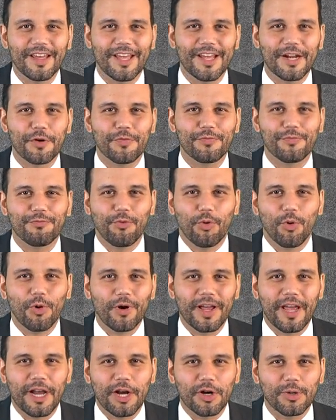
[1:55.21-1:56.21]
And our
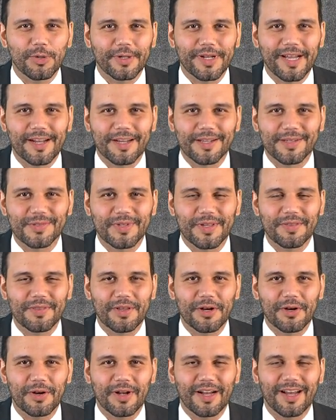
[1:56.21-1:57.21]
four heroin addicts and
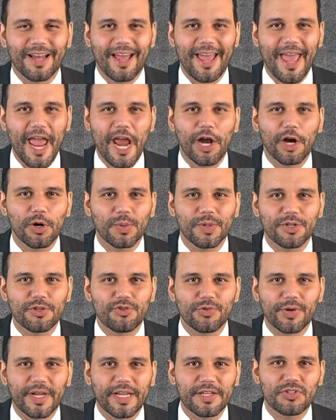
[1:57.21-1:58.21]
their uh,
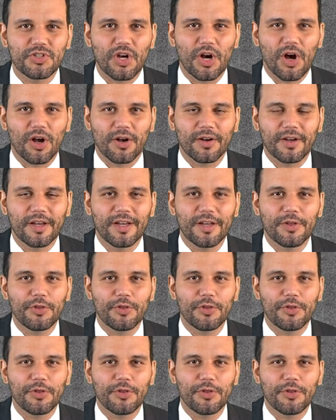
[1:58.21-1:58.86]
heroin-trained dog,